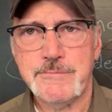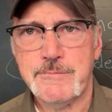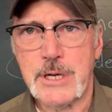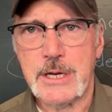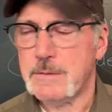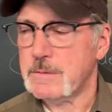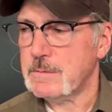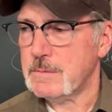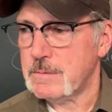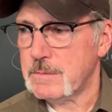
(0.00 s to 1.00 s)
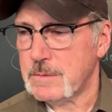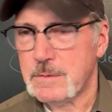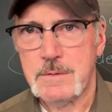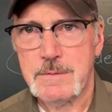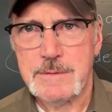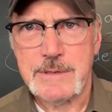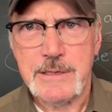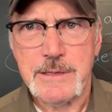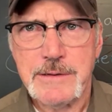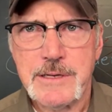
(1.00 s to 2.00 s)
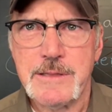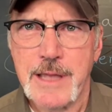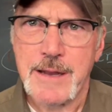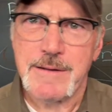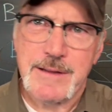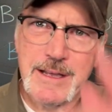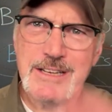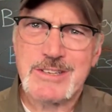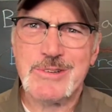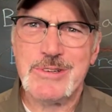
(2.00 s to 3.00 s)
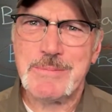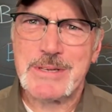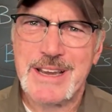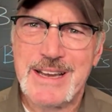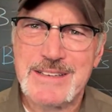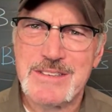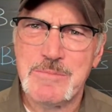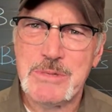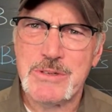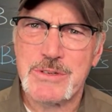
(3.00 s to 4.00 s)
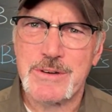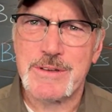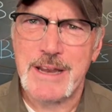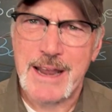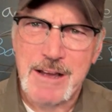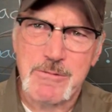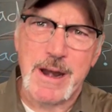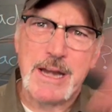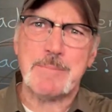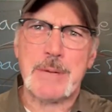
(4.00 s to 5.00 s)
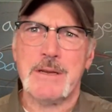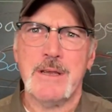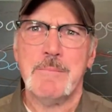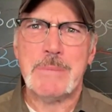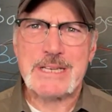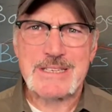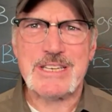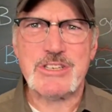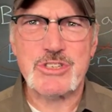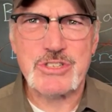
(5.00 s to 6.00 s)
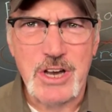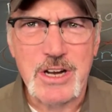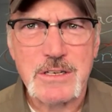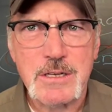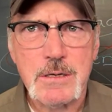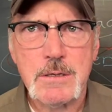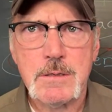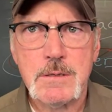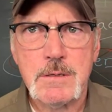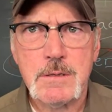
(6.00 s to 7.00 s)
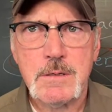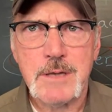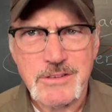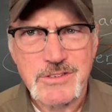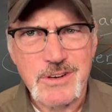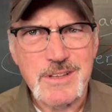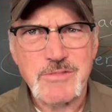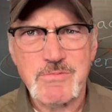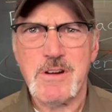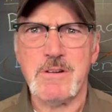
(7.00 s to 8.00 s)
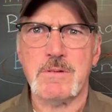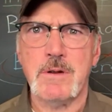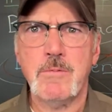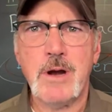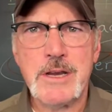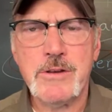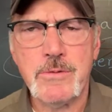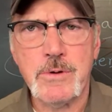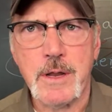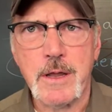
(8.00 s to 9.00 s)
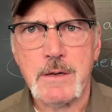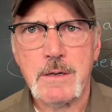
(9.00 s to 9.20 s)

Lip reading: Man. Hell, I did that. I stood up to guys in the military that outranked me because they sucked. Hey, sir, that's wrong. Why are you doing that?